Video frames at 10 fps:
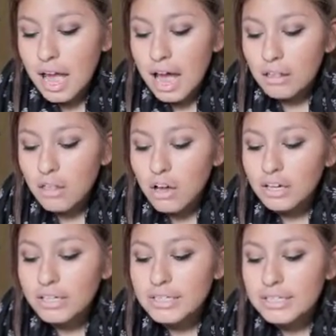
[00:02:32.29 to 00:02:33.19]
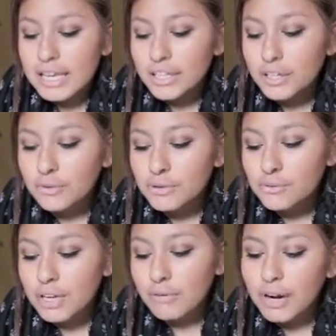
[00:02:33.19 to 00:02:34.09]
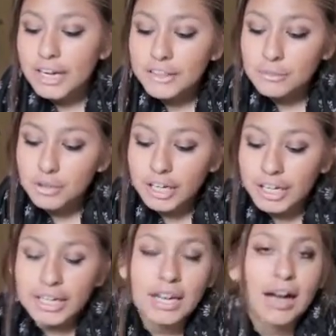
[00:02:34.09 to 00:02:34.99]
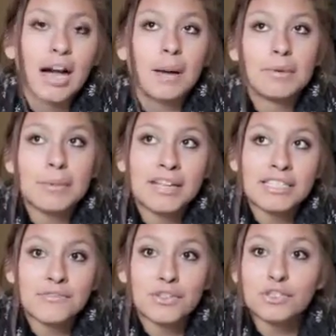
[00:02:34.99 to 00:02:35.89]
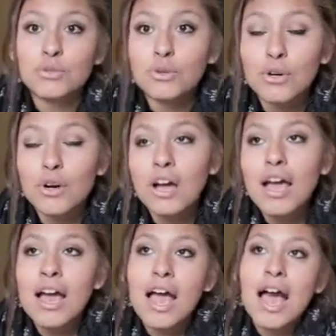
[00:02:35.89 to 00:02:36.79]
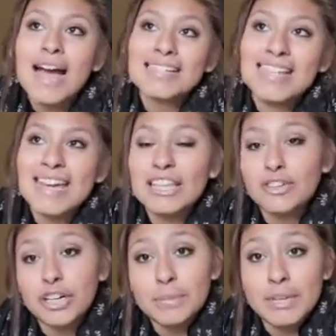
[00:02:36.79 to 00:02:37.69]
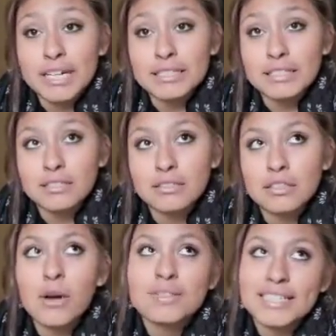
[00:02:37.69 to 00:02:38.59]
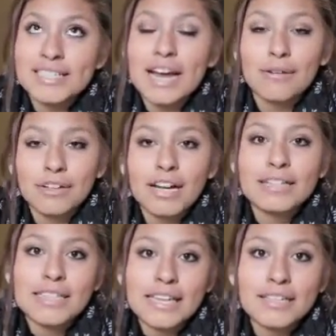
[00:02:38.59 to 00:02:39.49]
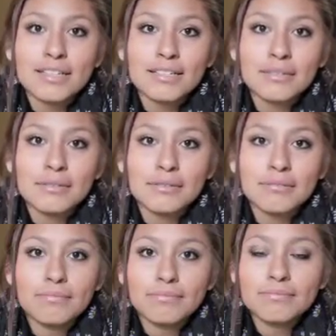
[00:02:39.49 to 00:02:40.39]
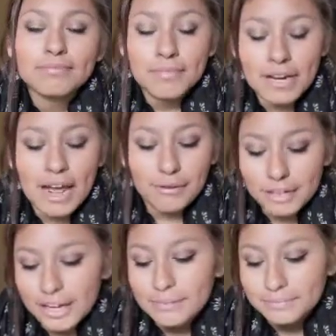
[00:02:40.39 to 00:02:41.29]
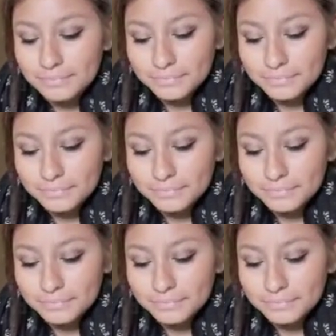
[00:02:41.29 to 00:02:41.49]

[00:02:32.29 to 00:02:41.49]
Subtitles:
How long does it take you to get ready in the morning? Depends. For school, I take 30 minutes. No, I take an hour. I take an hour, yeah.